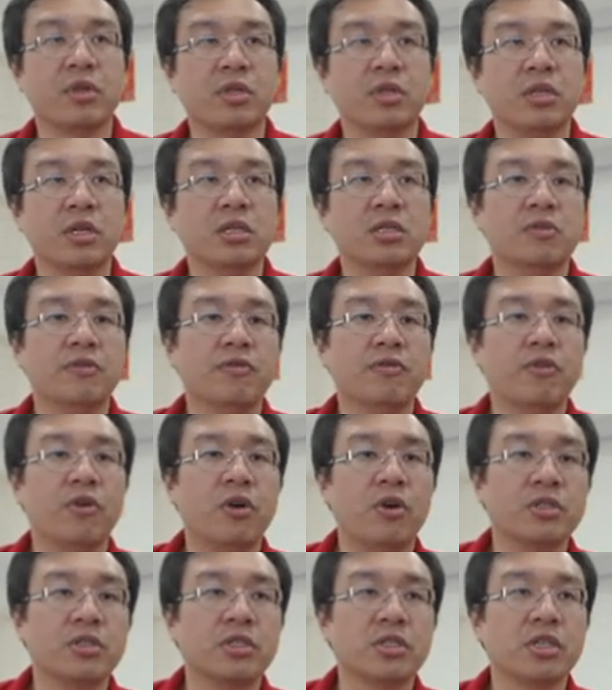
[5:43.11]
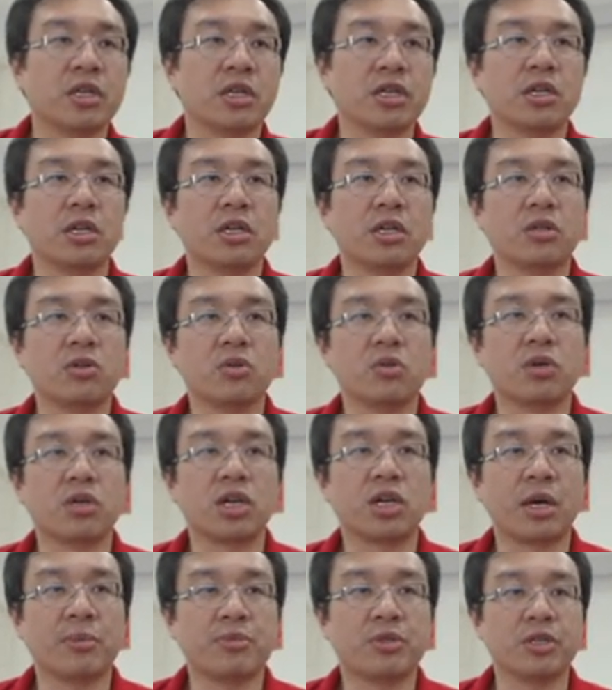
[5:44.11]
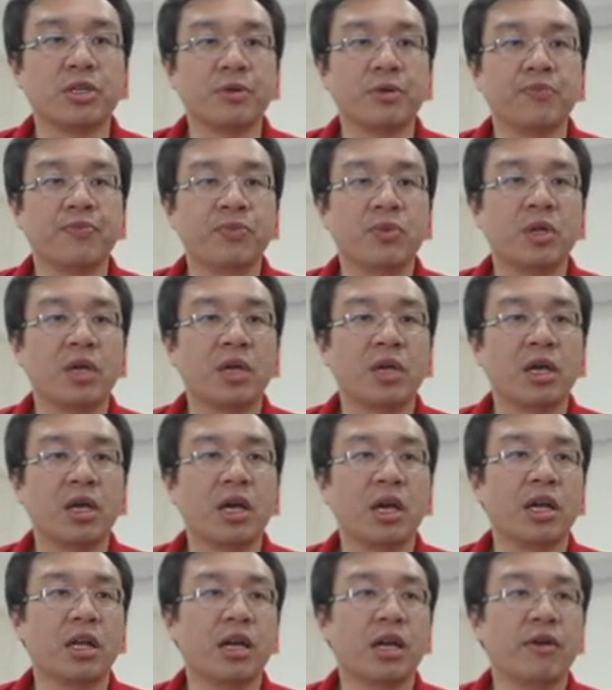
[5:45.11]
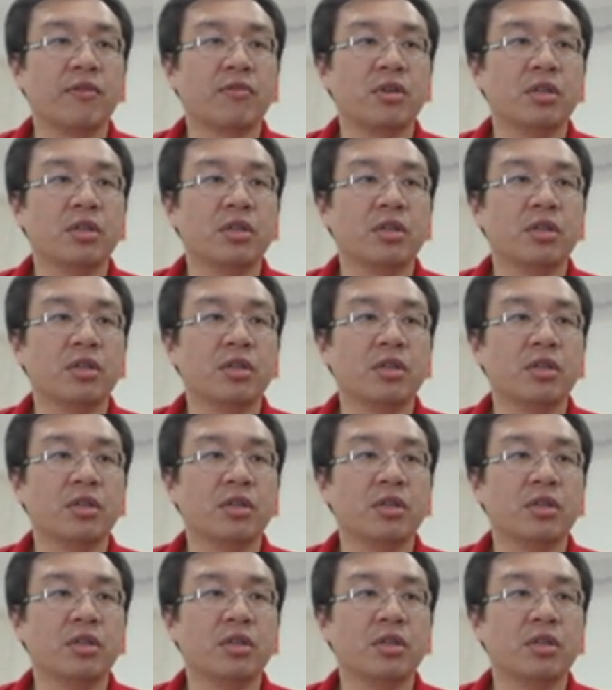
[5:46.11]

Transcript: This forces the king to capture, and after